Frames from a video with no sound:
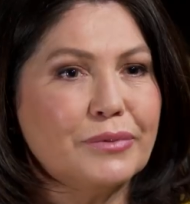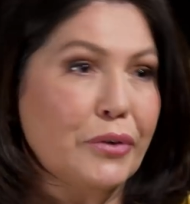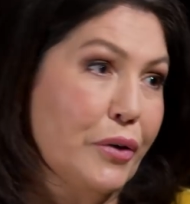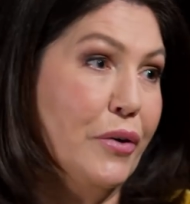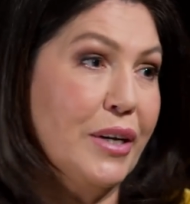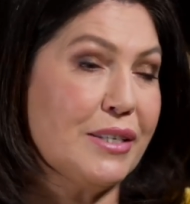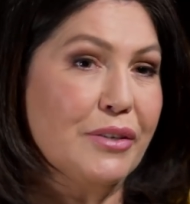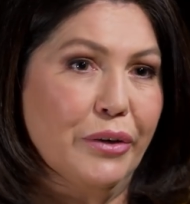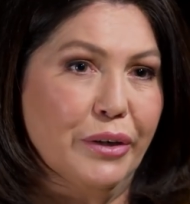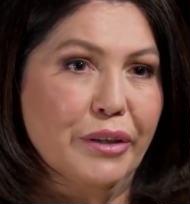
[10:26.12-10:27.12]
Regrets
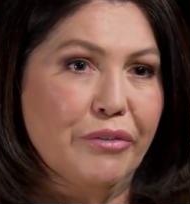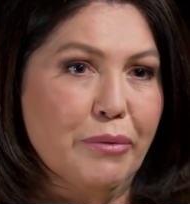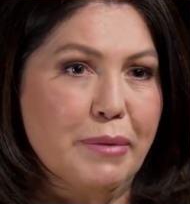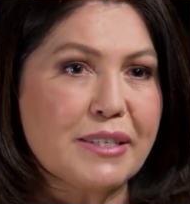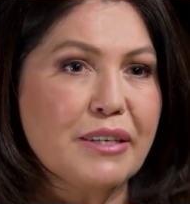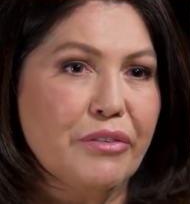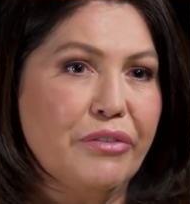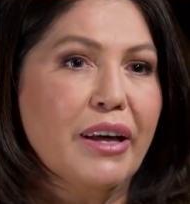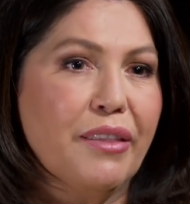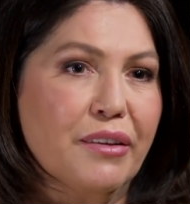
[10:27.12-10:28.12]
not only for myself,
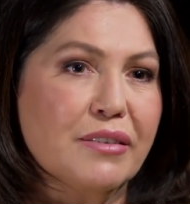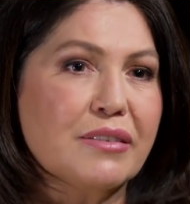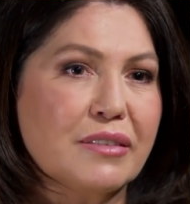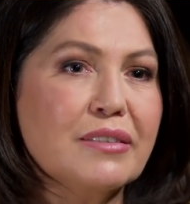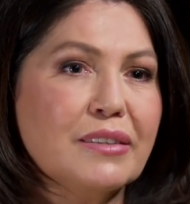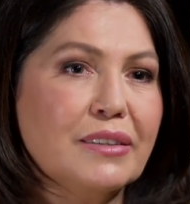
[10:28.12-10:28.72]
for others.